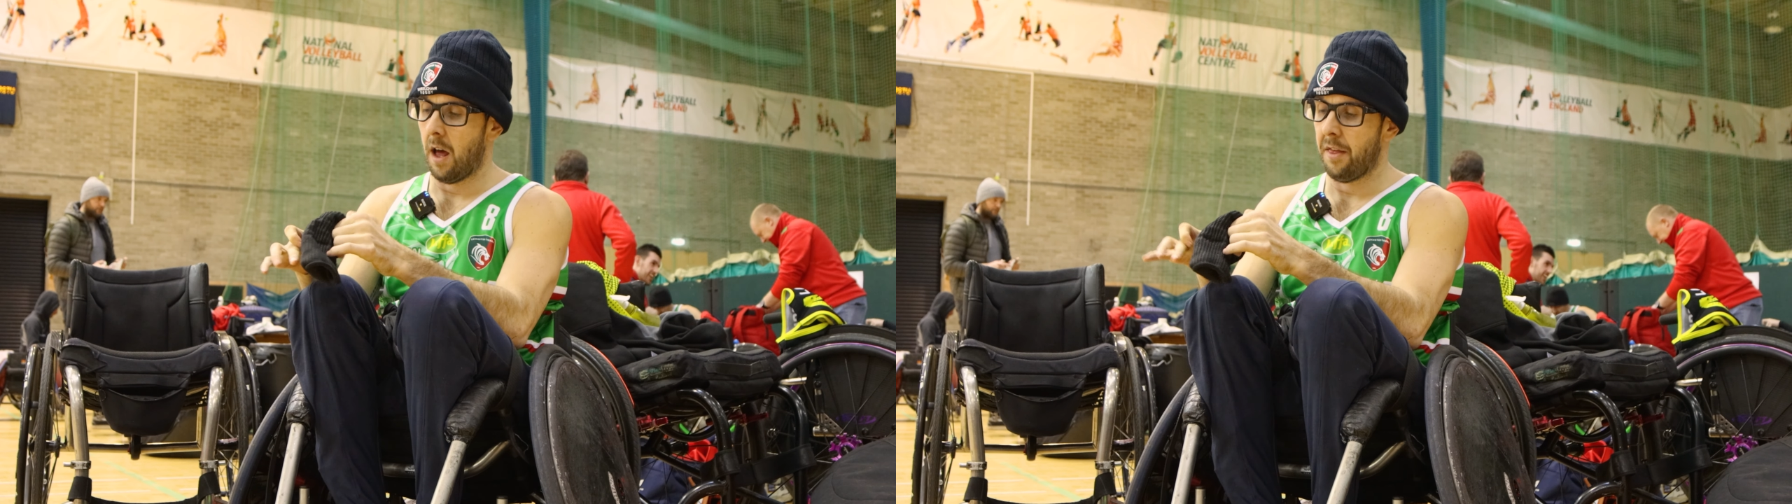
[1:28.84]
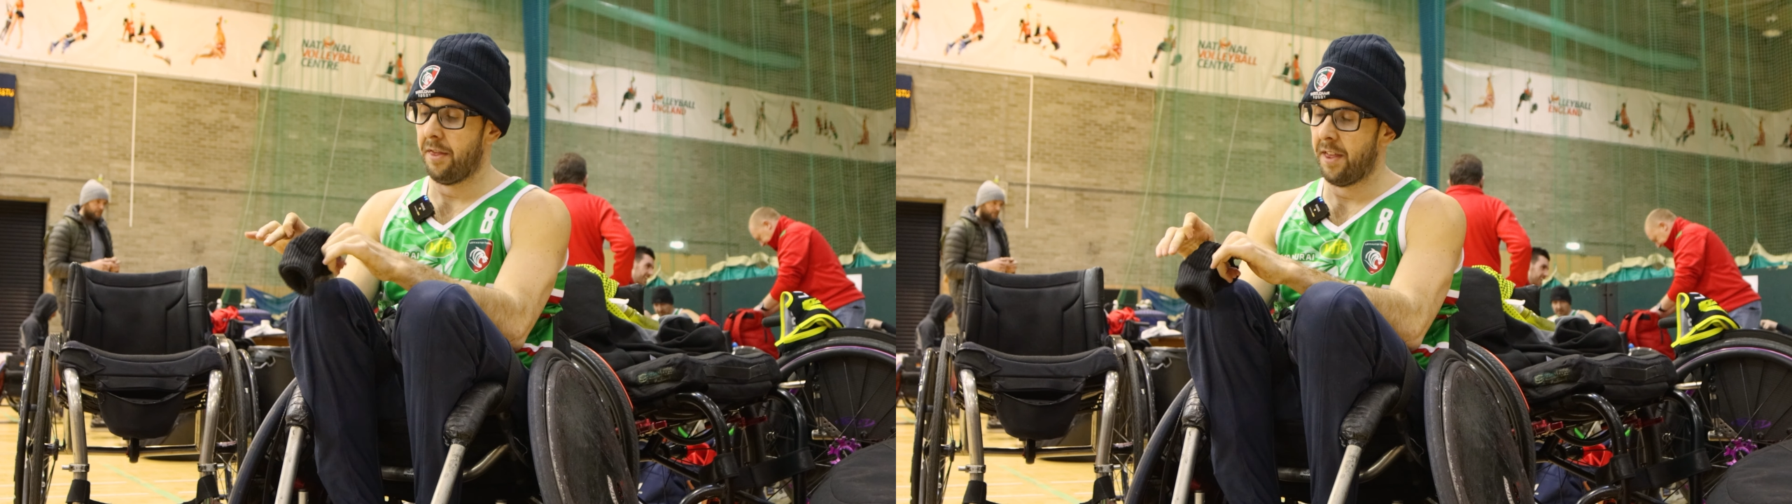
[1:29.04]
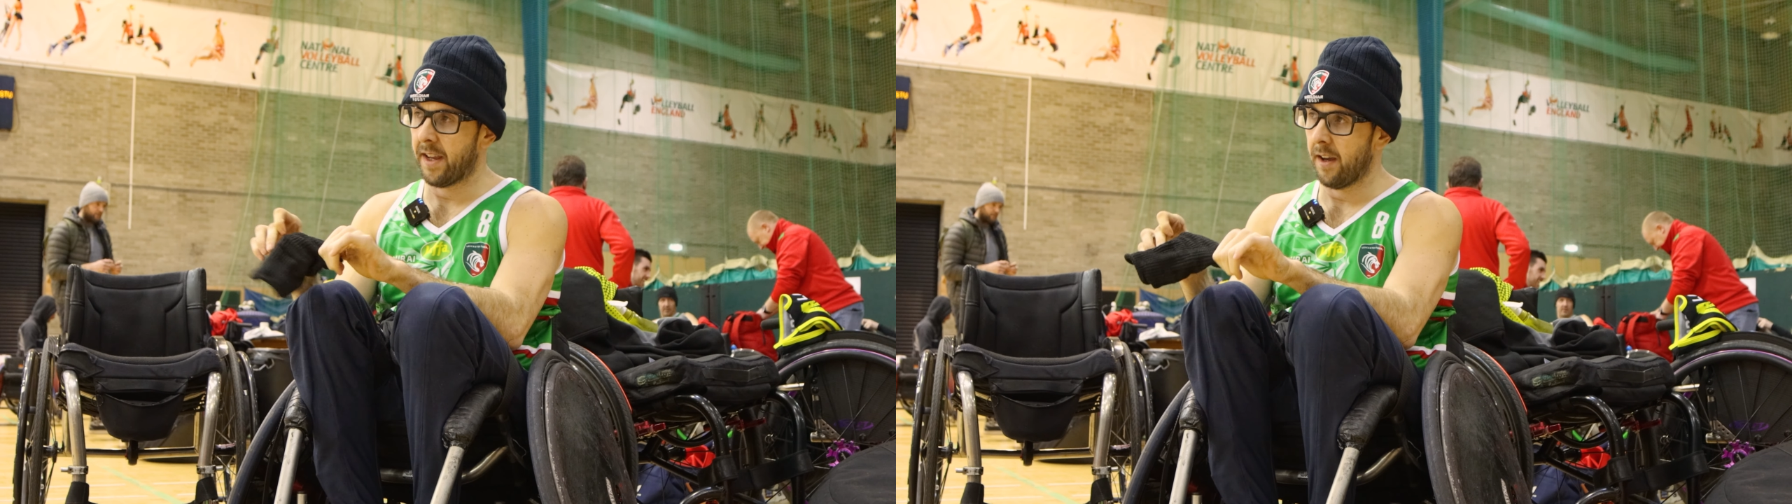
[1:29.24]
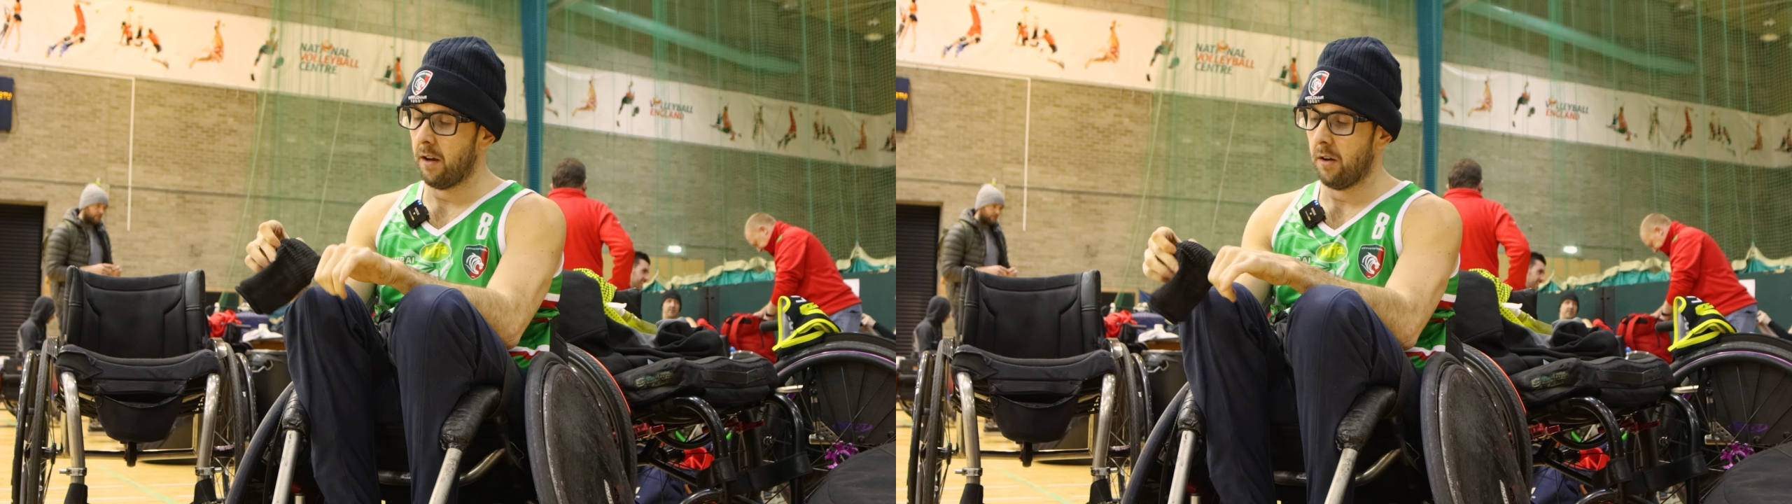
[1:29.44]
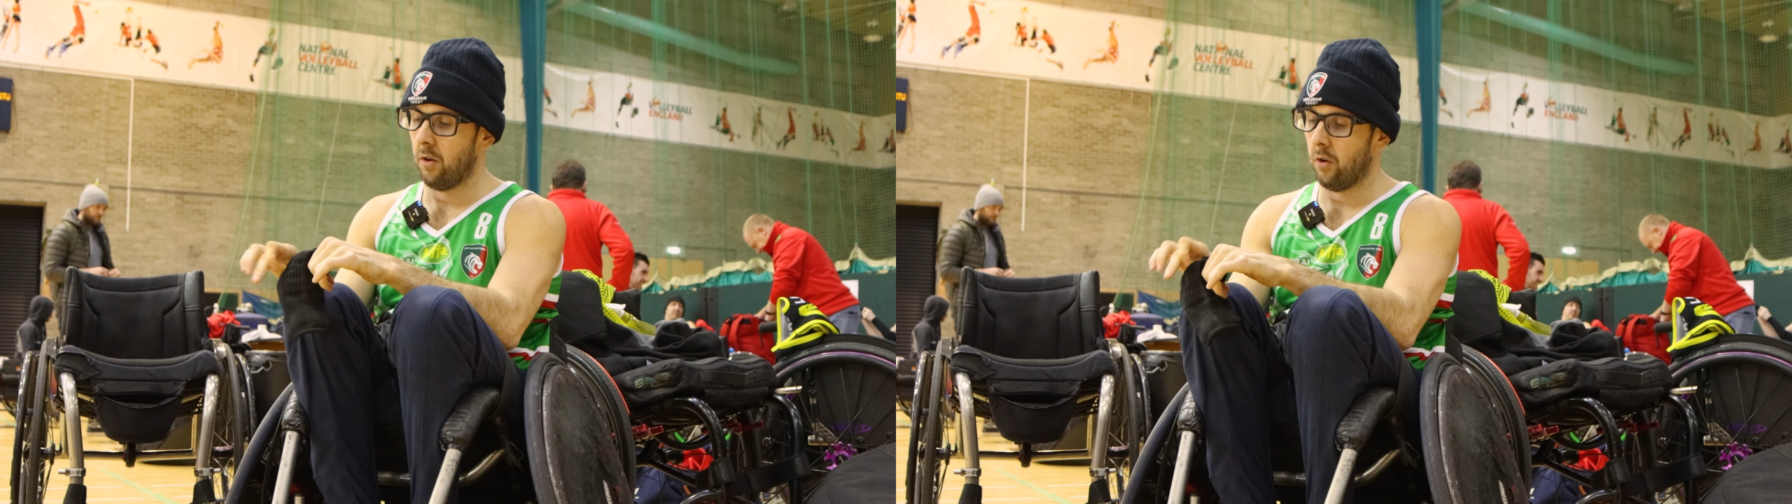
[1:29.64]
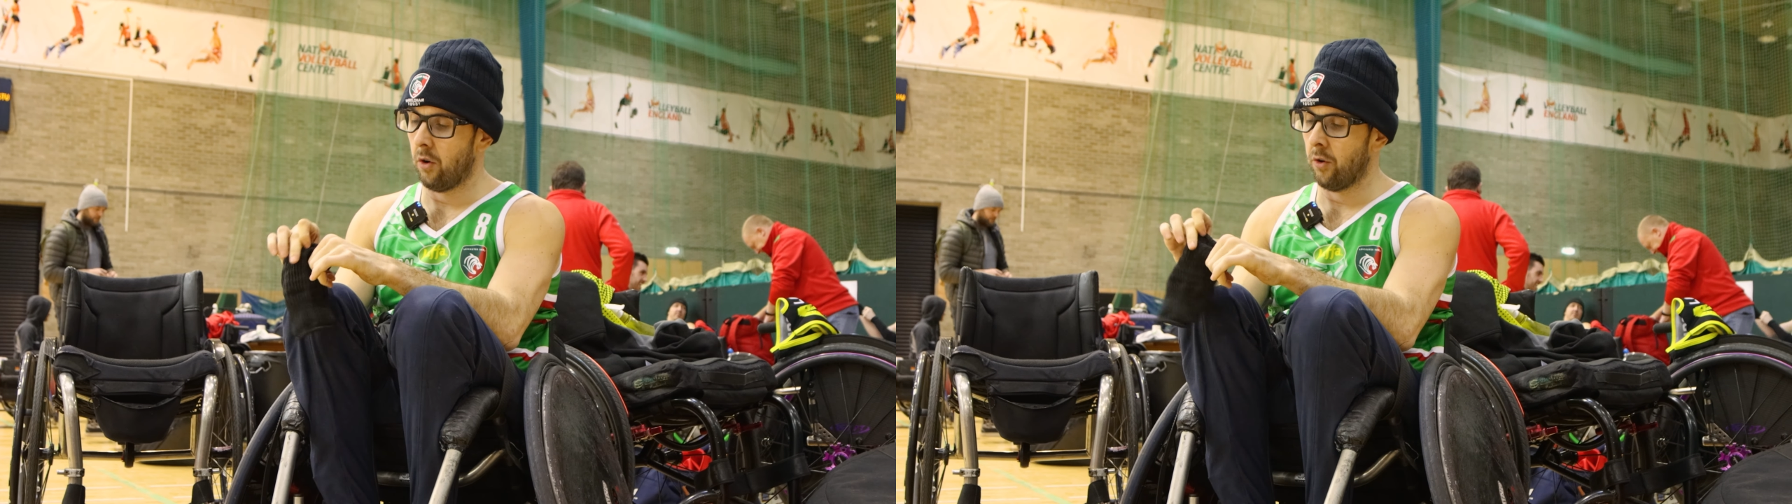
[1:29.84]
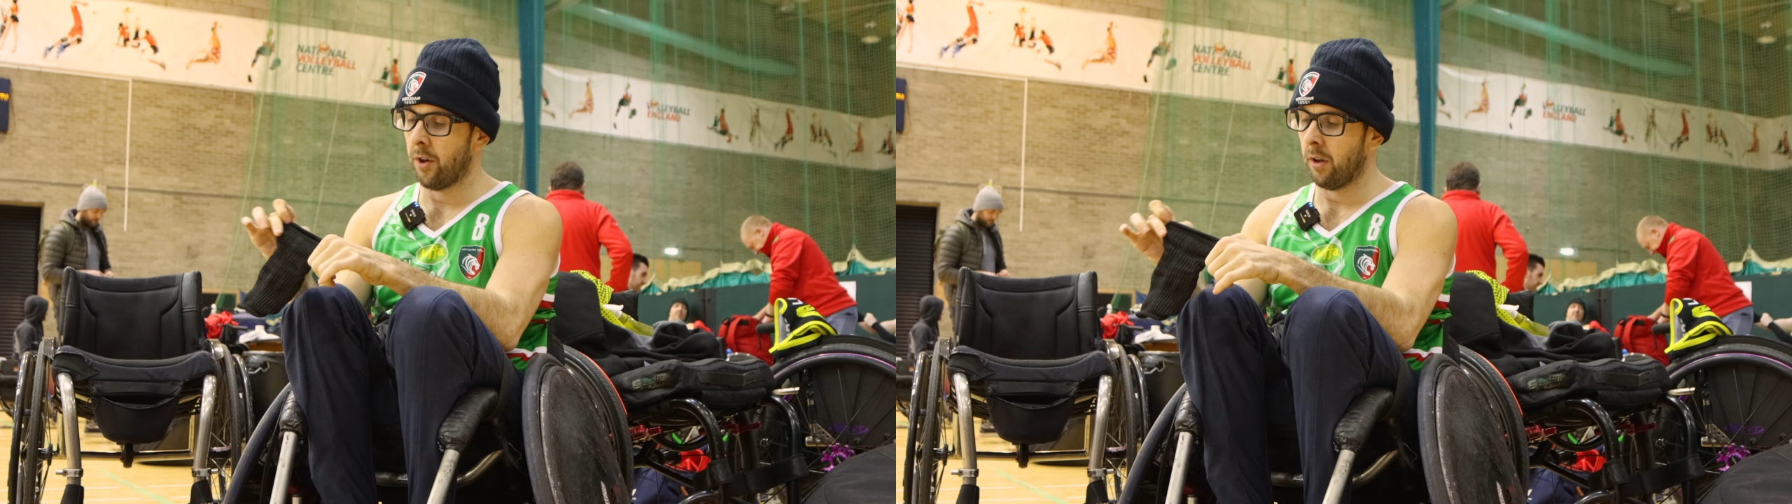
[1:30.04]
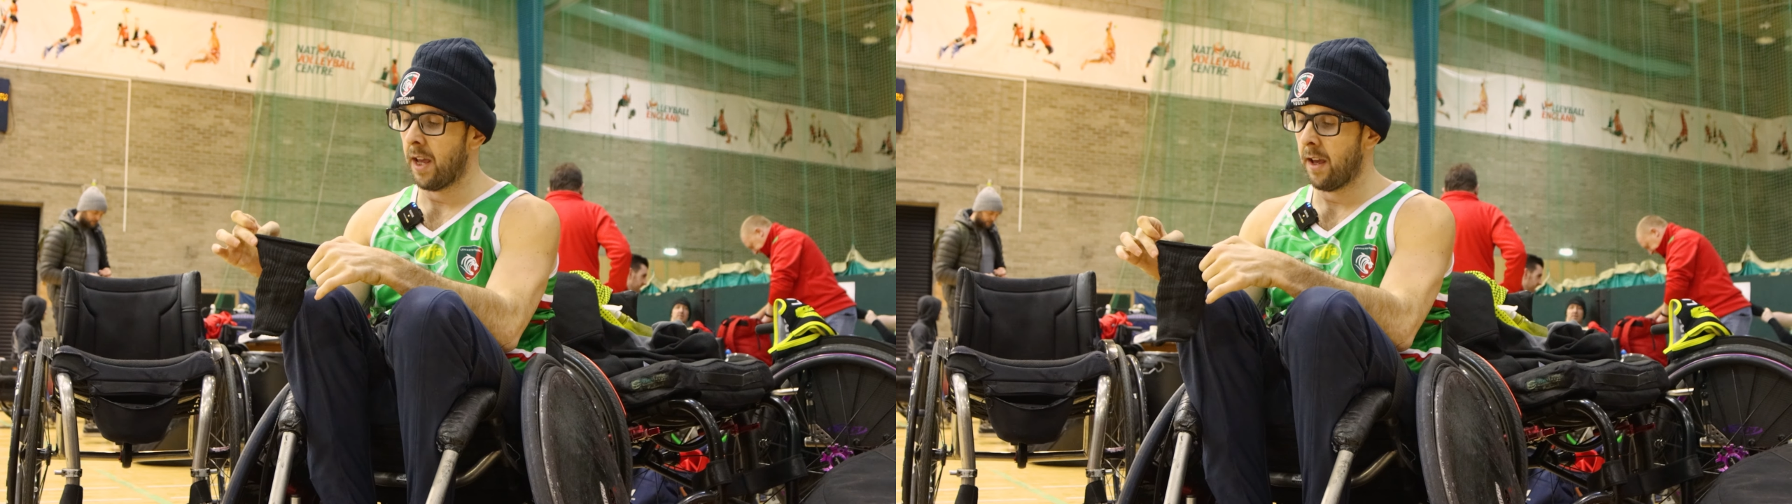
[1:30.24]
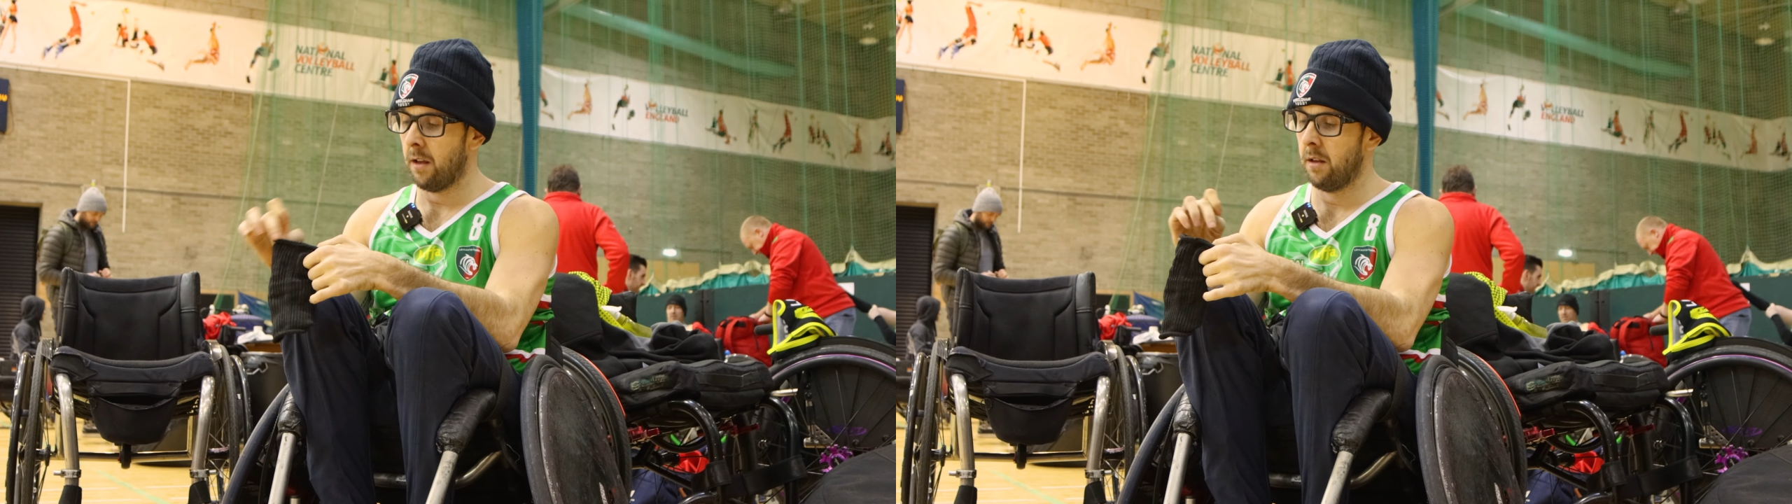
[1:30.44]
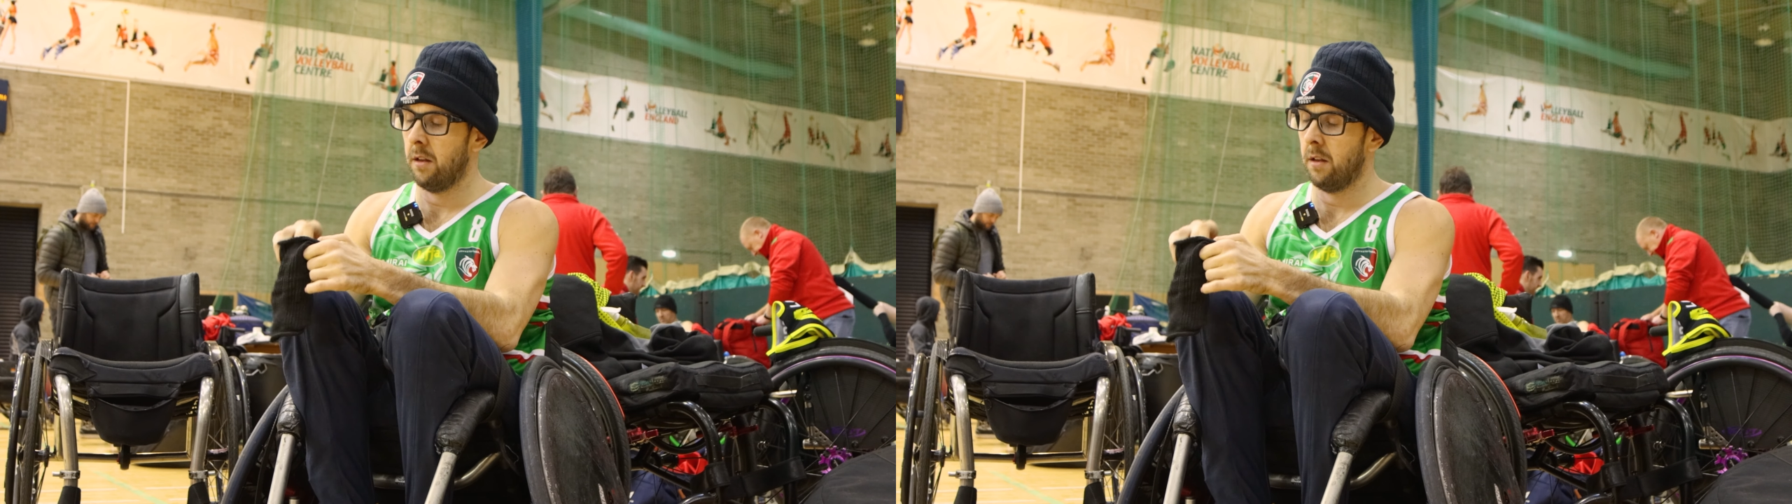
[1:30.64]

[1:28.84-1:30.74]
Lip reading: thicker underlayer.